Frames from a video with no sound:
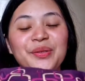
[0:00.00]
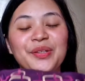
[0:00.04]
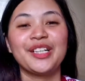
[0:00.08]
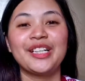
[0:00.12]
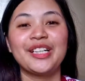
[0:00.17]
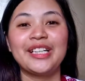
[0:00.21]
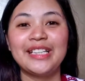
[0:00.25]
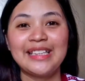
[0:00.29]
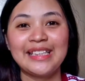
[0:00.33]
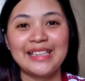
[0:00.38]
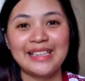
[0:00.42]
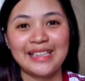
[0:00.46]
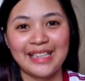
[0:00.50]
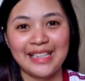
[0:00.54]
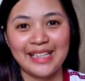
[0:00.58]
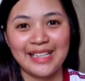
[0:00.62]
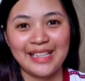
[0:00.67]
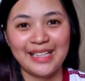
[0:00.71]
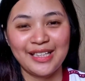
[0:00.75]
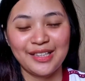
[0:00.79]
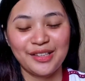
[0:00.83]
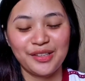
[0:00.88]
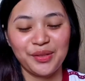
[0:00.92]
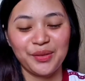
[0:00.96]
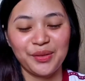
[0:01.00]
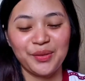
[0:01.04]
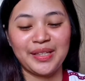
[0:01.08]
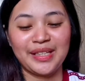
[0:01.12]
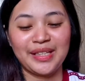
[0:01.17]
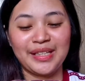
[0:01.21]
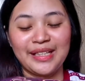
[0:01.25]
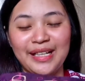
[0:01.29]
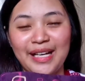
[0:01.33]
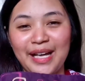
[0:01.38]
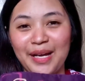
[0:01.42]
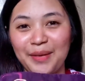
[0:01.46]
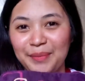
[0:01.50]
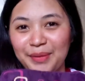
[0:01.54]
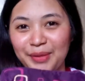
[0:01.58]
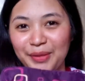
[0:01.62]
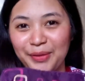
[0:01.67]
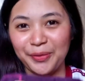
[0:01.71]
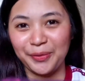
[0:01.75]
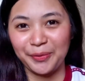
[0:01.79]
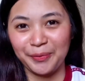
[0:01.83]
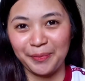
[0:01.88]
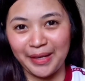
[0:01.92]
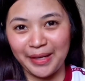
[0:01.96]
So currently, ito yung
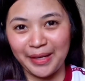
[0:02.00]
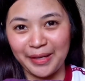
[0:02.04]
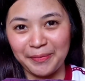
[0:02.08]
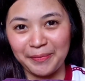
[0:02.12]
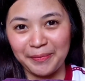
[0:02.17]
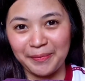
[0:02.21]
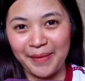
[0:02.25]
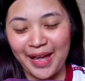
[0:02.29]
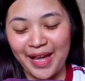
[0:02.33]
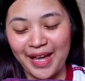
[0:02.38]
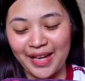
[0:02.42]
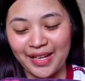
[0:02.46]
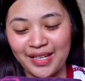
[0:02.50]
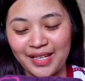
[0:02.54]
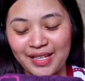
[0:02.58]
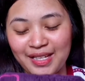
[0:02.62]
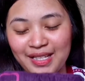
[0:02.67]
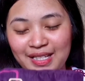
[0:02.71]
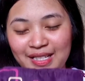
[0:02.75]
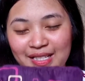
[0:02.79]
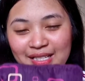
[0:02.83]
ginagamit kong makeup bag.